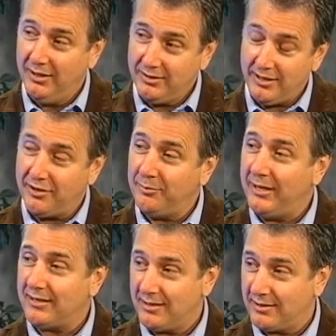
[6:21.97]
say three
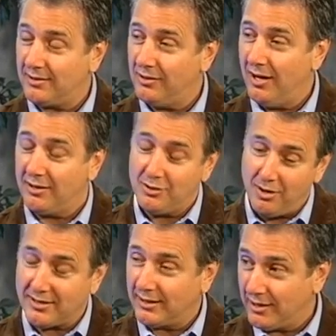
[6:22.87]
to six o'clock
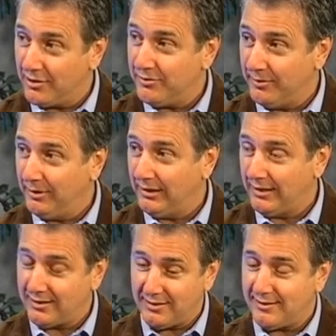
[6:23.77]
across the country really,
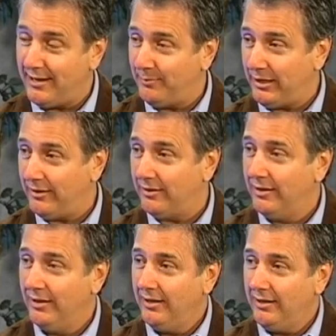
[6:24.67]
and it's the same here. Right.